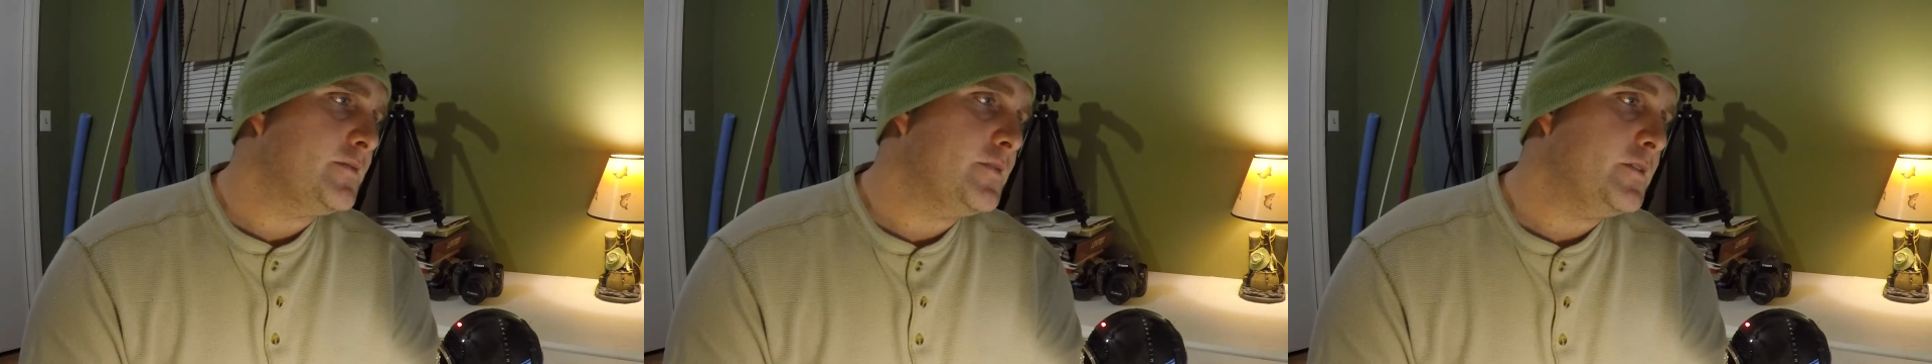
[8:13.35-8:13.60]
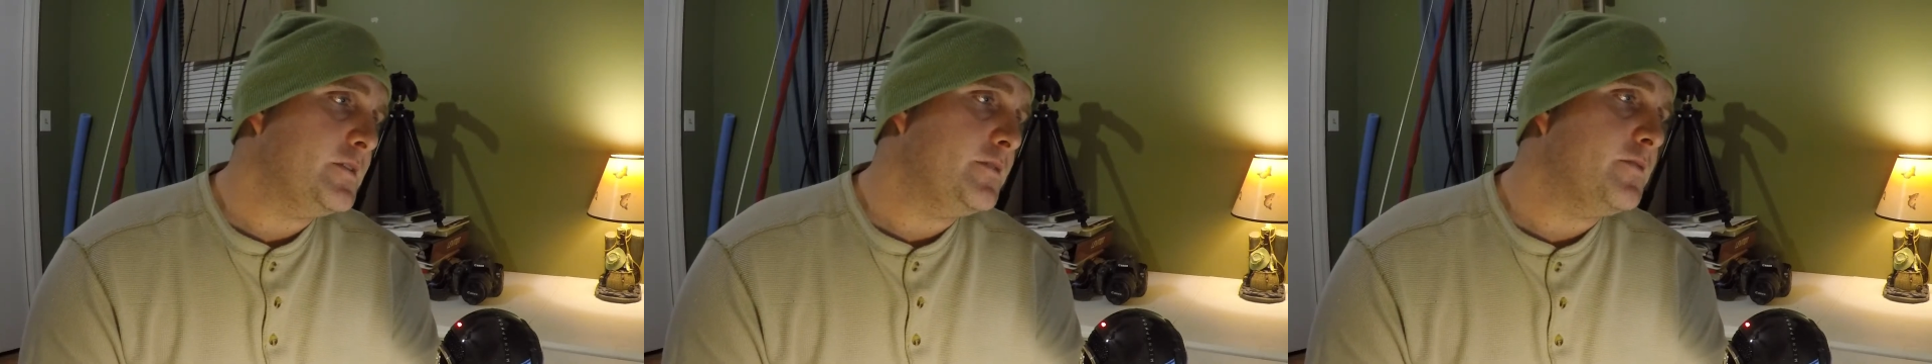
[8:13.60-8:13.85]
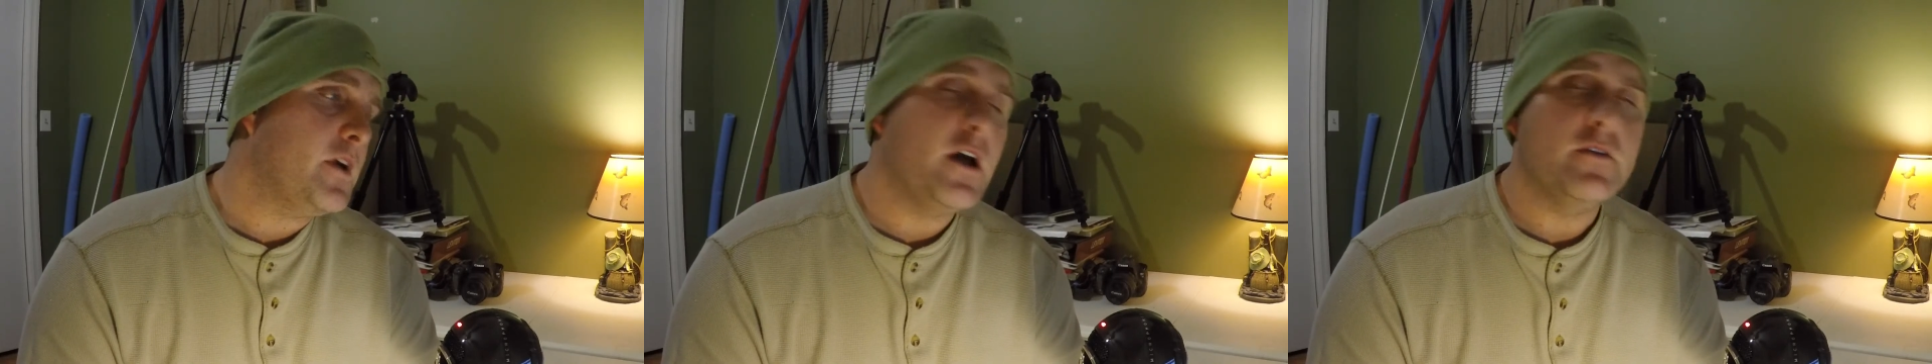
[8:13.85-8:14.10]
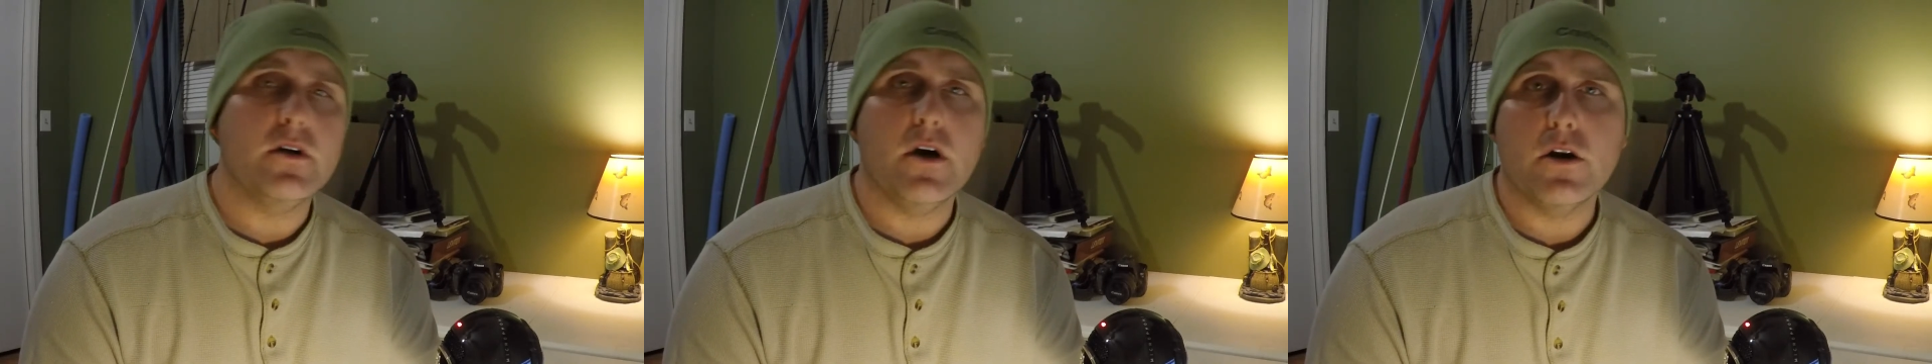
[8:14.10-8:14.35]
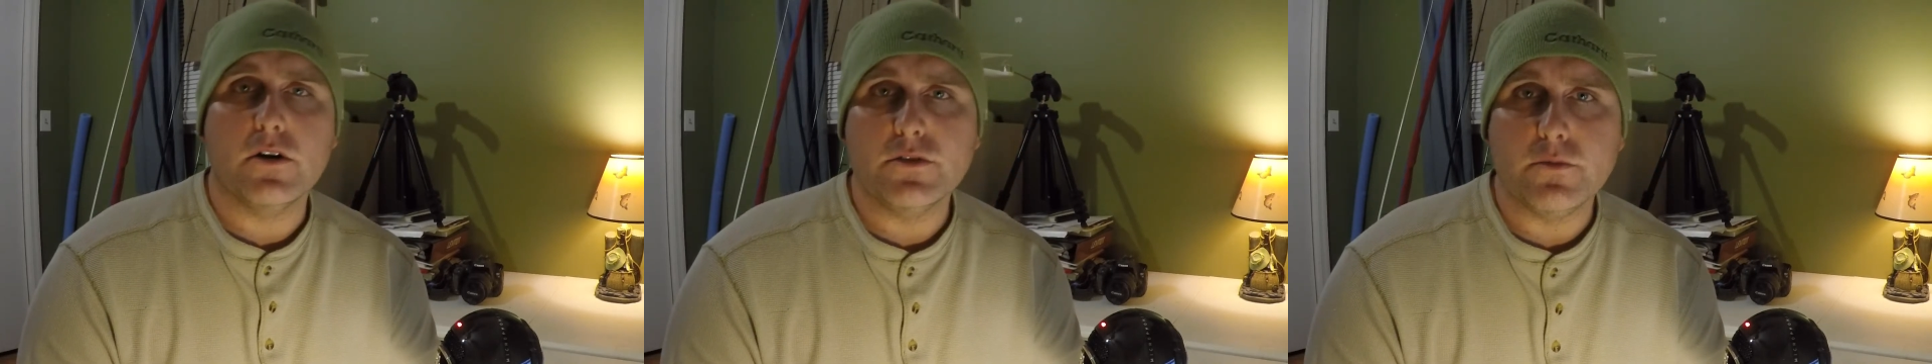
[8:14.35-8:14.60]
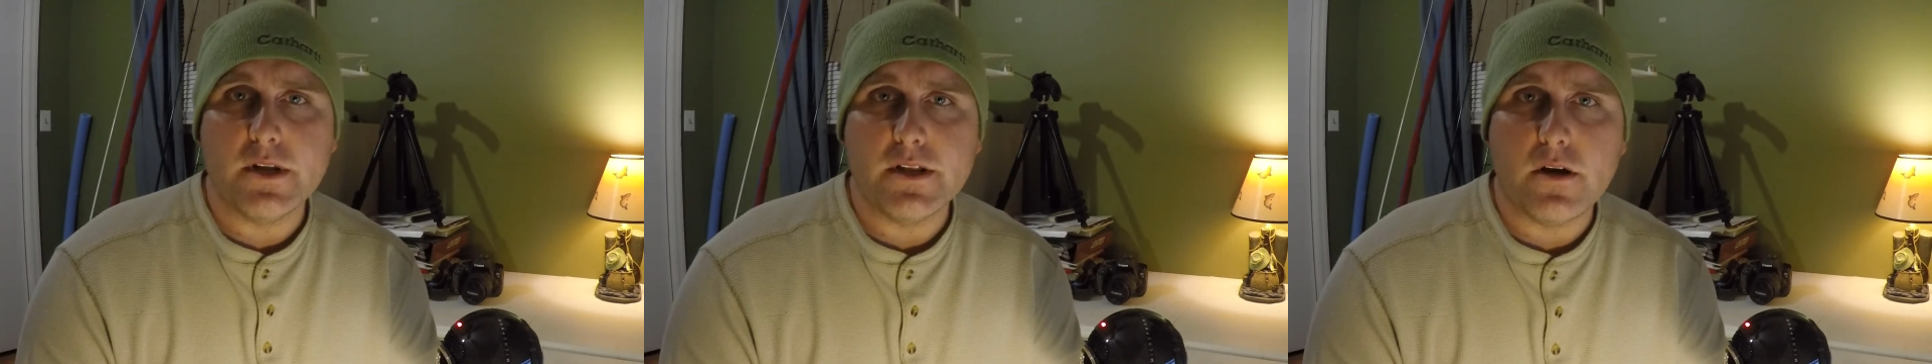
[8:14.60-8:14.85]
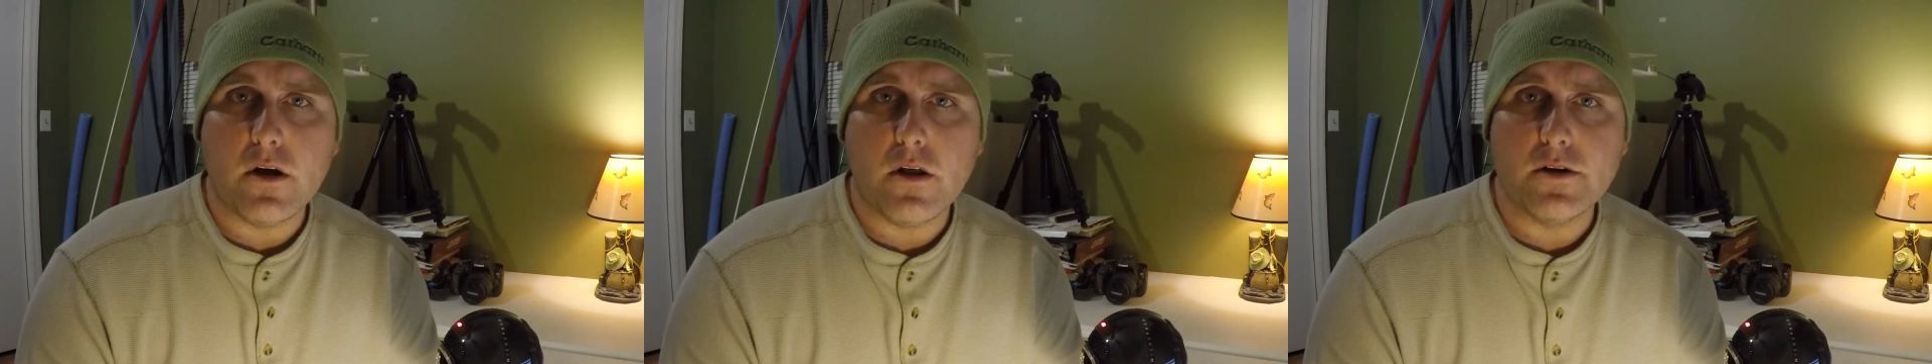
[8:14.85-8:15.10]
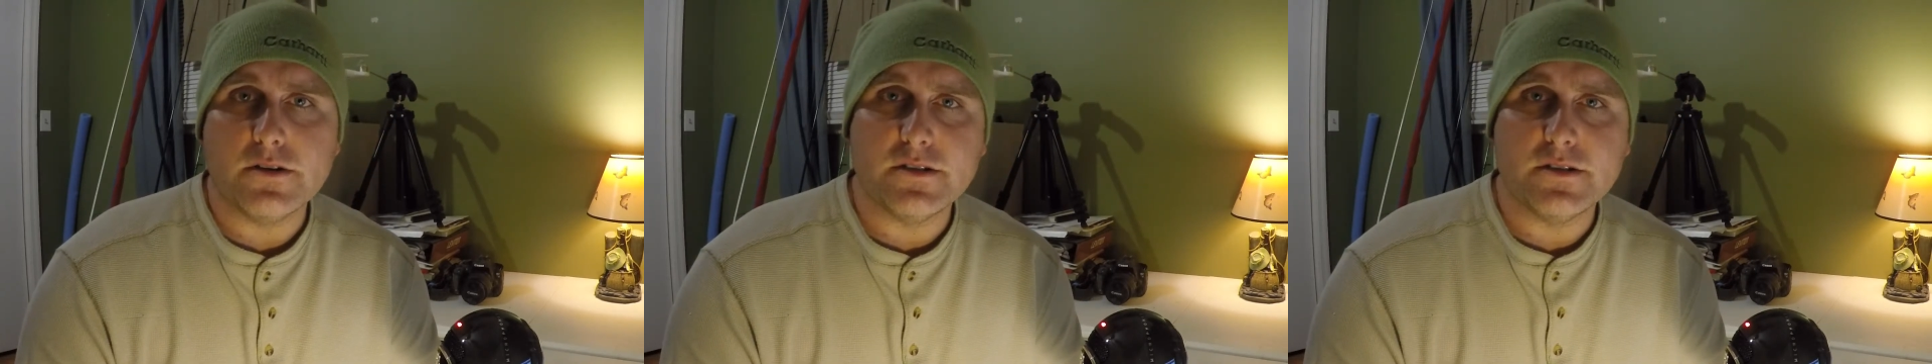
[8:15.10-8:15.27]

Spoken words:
$55 to $120,